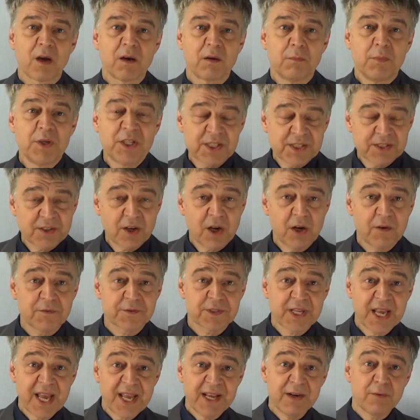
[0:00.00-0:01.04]
We dissolve
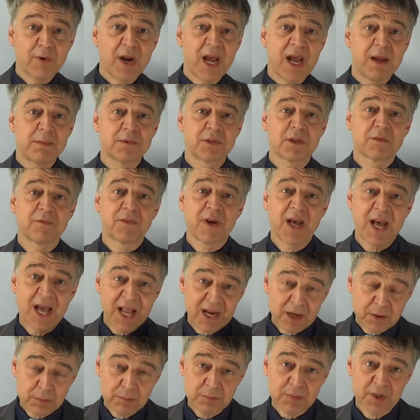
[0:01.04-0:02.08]
10 grams of
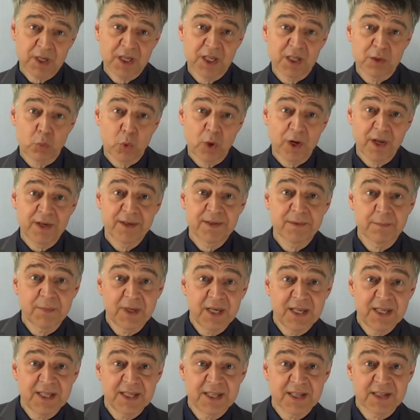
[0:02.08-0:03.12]
alum in 100
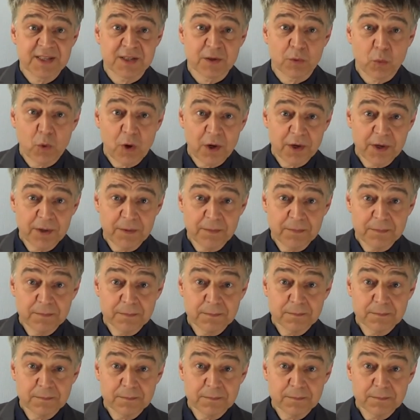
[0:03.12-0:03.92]
milliliters of water